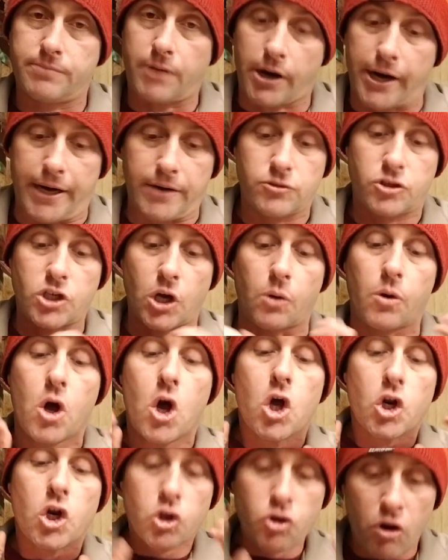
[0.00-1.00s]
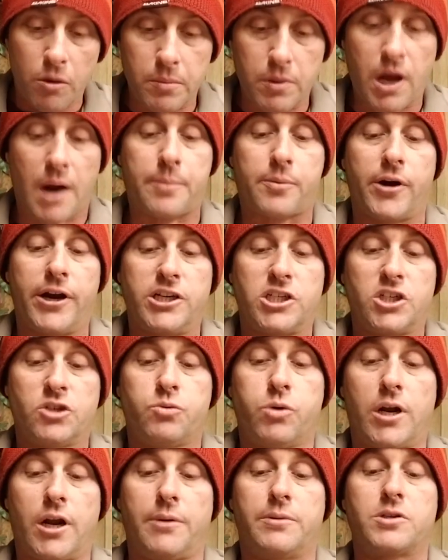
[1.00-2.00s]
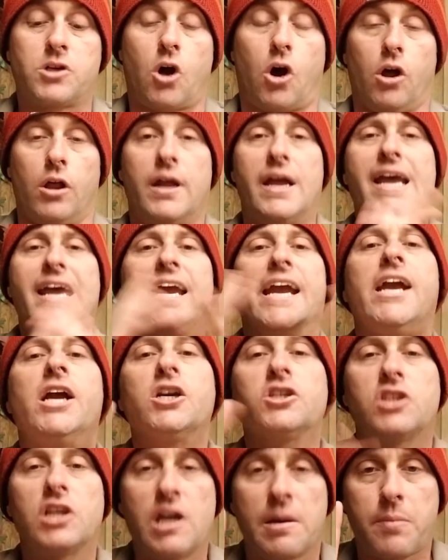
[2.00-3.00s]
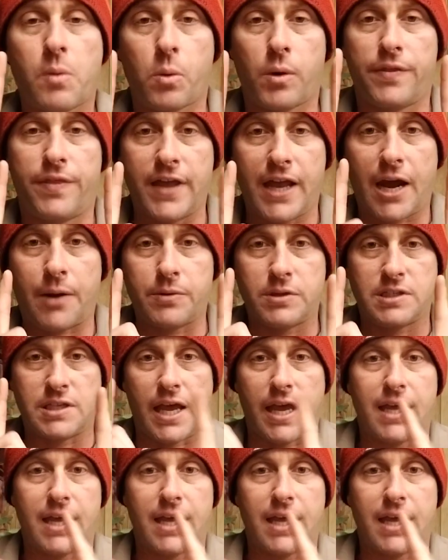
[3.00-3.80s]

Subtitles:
All right, so normal operation is what I would call it. Here's the number one thing I would say.